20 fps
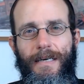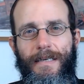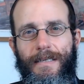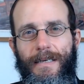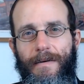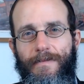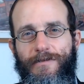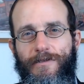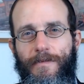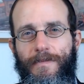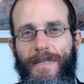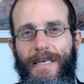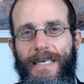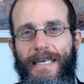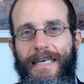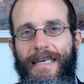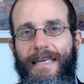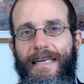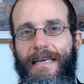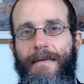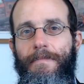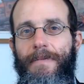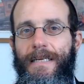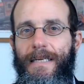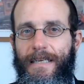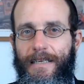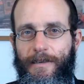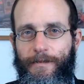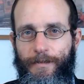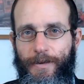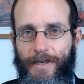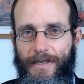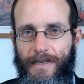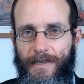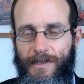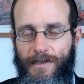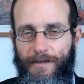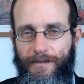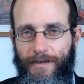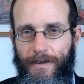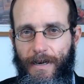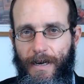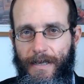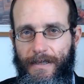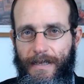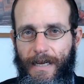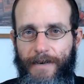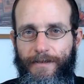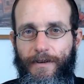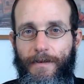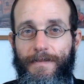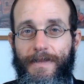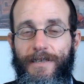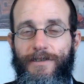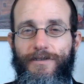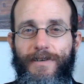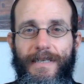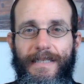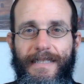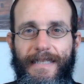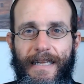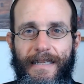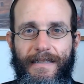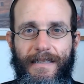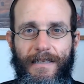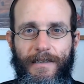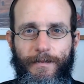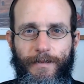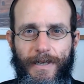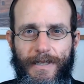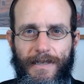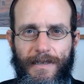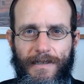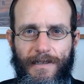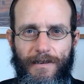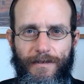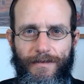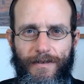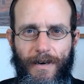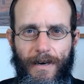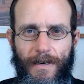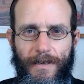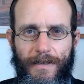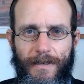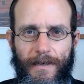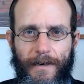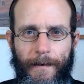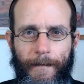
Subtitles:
It comes from the immanent presence of God, not from the transcendent presence of God.